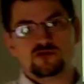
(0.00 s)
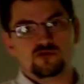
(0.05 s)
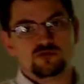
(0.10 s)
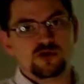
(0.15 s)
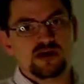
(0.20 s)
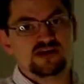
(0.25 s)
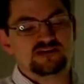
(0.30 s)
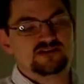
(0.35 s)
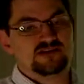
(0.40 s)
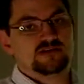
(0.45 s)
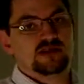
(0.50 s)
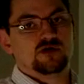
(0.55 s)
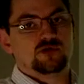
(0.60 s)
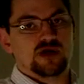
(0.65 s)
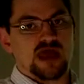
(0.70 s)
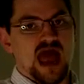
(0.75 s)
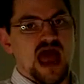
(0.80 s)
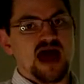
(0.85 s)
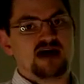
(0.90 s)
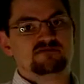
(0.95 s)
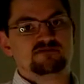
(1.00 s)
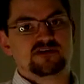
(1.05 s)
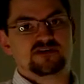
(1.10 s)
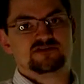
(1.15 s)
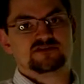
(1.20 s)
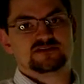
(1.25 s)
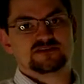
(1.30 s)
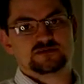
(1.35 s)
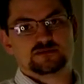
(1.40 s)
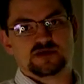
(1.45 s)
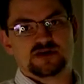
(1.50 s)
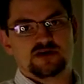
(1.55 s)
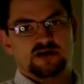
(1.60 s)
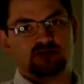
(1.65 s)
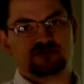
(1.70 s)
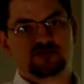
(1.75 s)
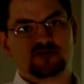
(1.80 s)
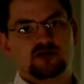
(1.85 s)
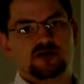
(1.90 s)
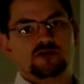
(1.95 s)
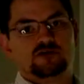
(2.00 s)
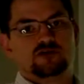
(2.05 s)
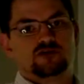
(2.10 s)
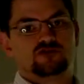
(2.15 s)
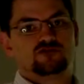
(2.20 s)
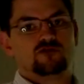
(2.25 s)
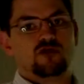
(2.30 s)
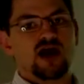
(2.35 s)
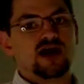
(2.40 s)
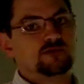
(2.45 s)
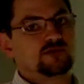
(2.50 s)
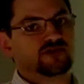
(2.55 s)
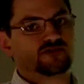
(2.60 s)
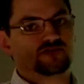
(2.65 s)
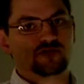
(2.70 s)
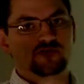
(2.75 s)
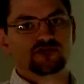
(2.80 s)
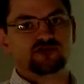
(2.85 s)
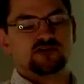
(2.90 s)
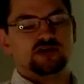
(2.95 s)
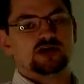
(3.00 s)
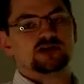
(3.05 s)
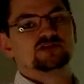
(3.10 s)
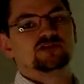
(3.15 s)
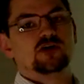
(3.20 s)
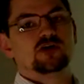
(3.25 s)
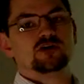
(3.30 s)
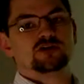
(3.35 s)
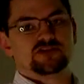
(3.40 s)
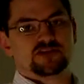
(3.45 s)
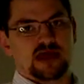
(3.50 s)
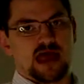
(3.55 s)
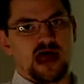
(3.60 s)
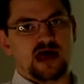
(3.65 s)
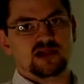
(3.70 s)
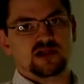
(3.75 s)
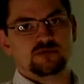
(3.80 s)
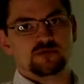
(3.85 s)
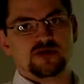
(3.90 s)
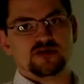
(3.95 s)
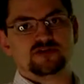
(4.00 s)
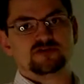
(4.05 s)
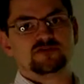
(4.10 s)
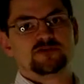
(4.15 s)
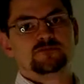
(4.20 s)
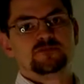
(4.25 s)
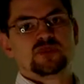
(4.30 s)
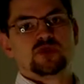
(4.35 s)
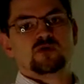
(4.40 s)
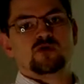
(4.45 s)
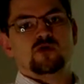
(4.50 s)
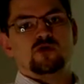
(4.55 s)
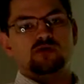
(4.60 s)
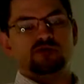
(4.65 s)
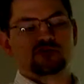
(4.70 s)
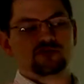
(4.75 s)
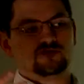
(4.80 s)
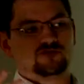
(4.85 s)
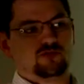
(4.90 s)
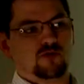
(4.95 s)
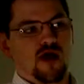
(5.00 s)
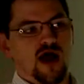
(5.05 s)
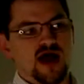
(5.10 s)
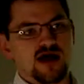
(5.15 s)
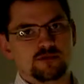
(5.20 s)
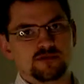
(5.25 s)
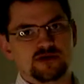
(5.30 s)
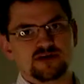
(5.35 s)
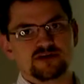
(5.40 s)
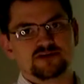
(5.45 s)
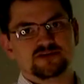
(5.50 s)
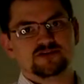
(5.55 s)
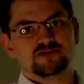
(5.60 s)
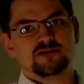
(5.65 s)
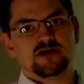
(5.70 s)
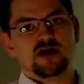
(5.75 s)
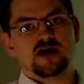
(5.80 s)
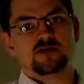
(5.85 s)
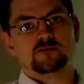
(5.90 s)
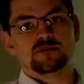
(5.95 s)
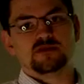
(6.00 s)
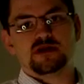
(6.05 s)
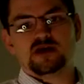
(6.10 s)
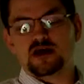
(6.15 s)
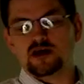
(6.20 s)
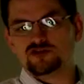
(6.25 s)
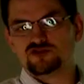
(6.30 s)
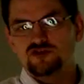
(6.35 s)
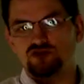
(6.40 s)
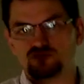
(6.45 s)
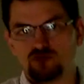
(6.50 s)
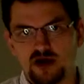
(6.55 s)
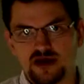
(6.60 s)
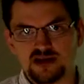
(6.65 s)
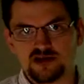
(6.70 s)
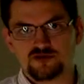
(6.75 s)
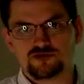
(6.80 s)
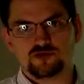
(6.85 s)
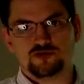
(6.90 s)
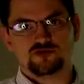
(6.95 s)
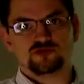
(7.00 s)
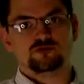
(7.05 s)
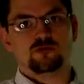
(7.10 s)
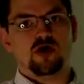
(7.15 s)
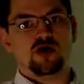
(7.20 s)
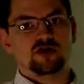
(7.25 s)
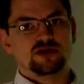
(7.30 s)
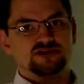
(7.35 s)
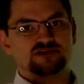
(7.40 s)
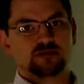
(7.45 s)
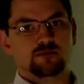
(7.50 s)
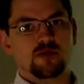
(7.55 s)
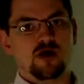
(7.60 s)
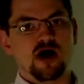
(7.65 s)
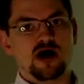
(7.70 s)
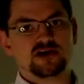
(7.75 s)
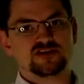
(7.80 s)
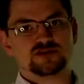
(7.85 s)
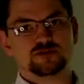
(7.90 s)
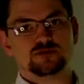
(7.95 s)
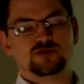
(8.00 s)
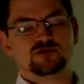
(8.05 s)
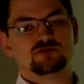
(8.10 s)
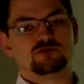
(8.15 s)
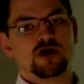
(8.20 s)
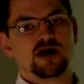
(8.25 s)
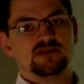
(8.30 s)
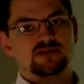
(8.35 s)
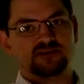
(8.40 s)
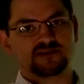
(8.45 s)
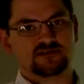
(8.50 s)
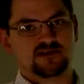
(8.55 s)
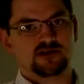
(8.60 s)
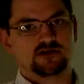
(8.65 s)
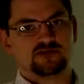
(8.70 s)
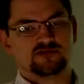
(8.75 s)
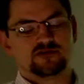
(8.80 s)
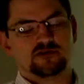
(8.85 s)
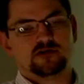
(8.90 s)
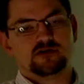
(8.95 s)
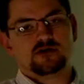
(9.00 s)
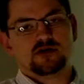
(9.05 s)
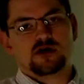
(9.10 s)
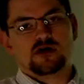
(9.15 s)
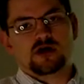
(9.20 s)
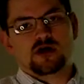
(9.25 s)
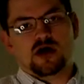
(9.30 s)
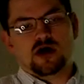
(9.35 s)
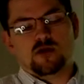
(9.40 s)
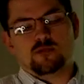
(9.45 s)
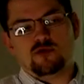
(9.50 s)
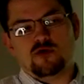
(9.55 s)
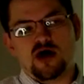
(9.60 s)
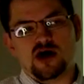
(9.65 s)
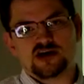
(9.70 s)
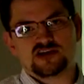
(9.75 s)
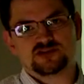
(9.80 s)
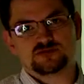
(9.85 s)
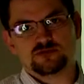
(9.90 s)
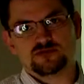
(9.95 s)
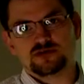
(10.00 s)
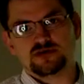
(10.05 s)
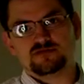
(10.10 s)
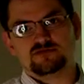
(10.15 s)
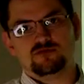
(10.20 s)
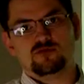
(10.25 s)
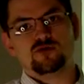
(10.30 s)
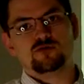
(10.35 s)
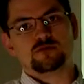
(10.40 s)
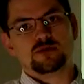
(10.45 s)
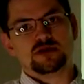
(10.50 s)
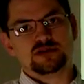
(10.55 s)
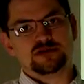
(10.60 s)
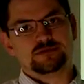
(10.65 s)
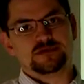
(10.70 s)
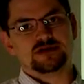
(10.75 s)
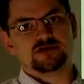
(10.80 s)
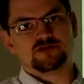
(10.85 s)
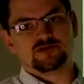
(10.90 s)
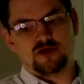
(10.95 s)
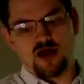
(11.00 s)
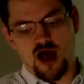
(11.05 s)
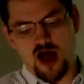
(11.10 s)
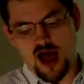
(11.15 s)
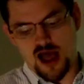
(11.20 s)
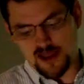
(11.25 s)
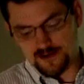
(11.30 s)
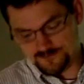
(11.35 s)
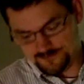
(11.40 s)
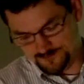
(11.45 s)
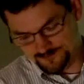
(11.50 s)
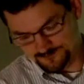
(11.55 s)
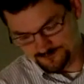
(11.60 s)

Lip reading: the reason that we have this is because the scribe is using a dulled calamus, or the scribe is just writing so small it's impossible to write these letters. They're approximately 4 millimeters high.